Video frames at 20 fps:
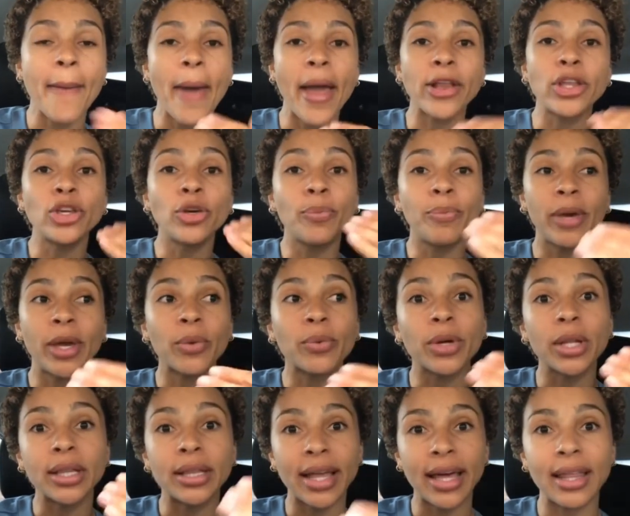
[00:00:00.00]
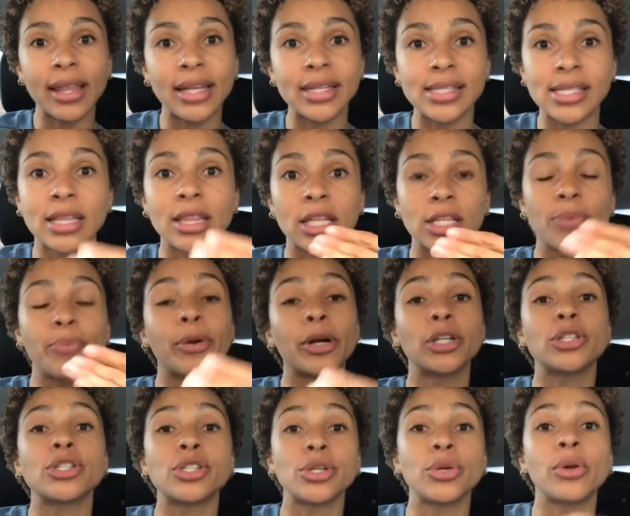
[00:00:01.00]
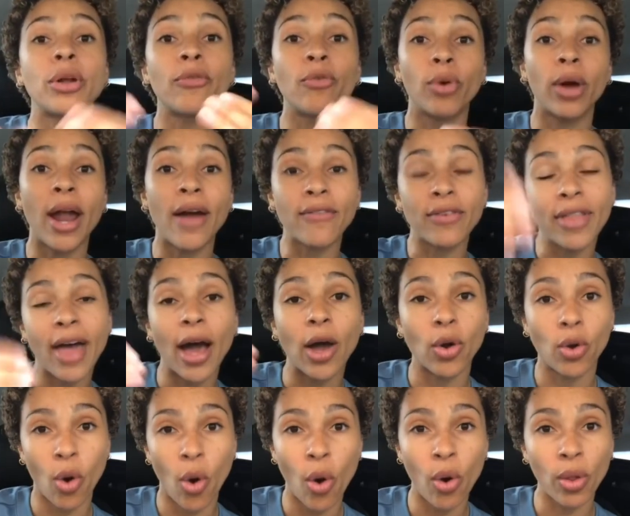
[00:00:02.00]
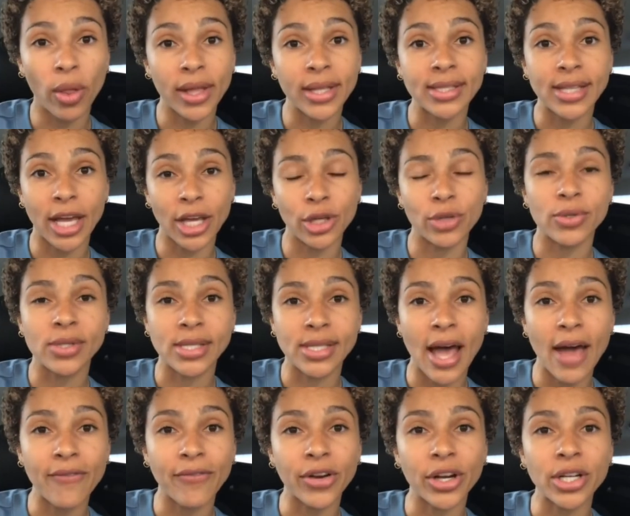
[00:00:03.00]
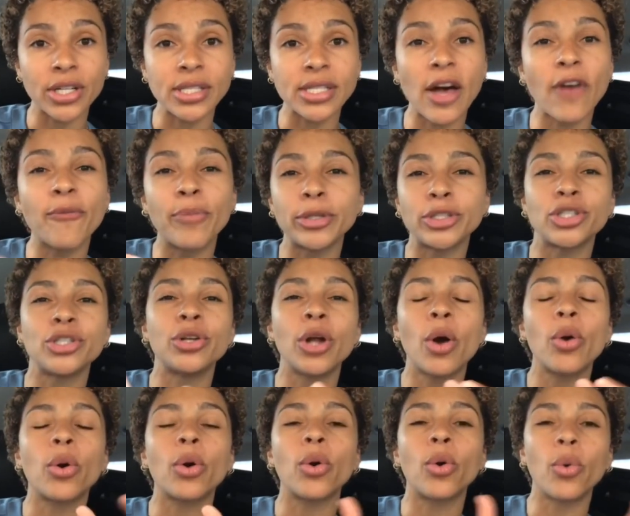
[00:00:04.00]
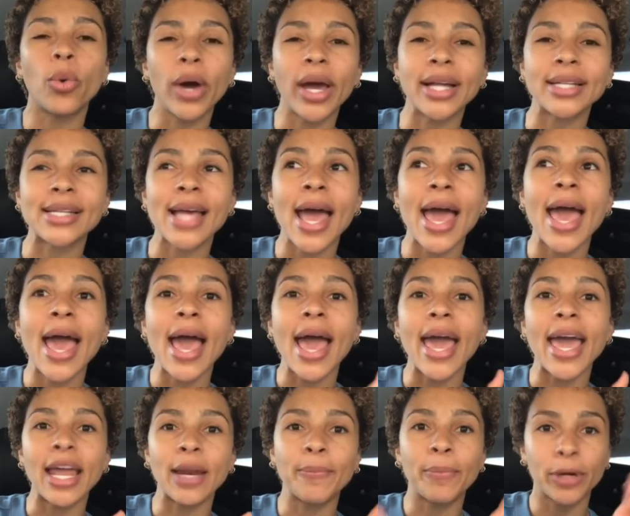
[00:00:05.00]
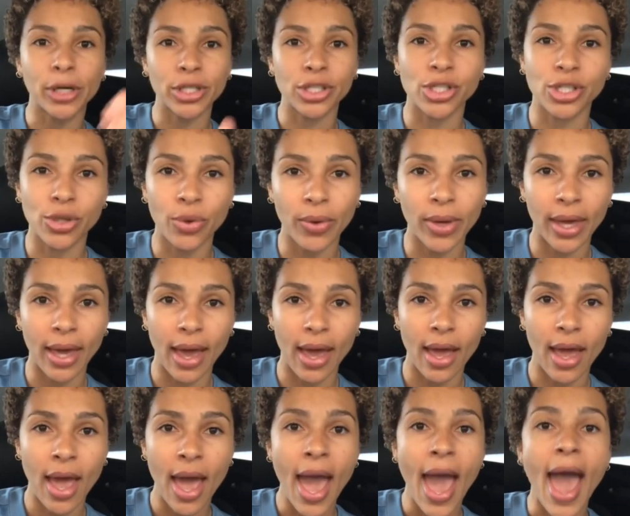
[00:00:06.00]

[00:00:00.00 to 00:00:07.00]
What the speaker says: And you be relentless in the pursuit of whatever that goal is that you set for yourself, but you don't quit in pursuing it.